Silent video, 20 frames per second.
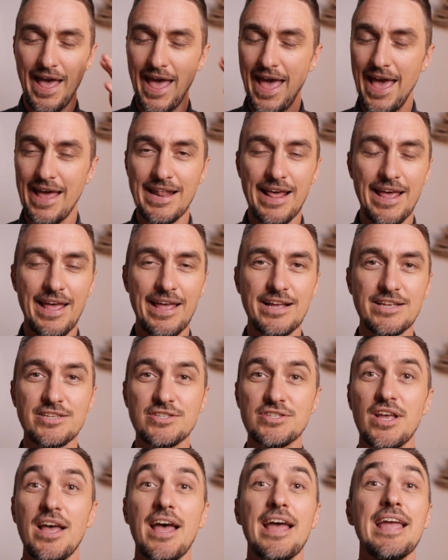
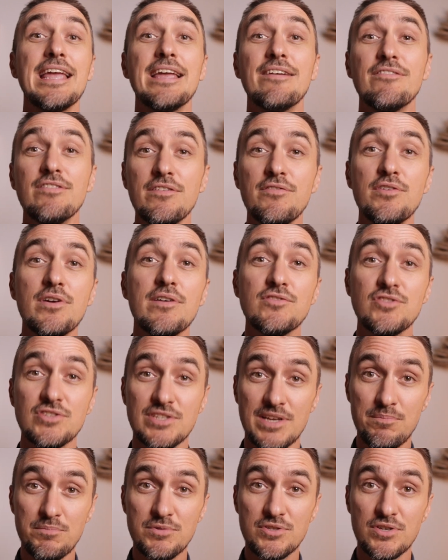headaches. Even if you have
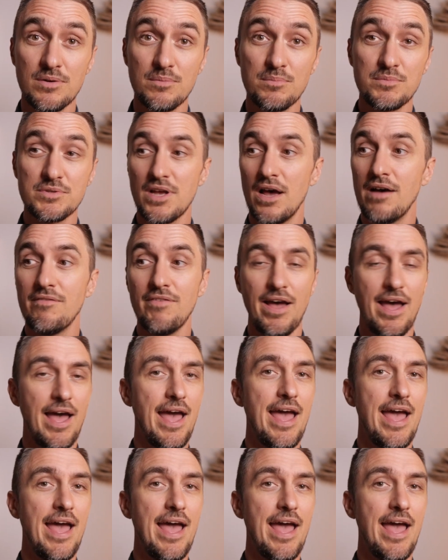symptoms of a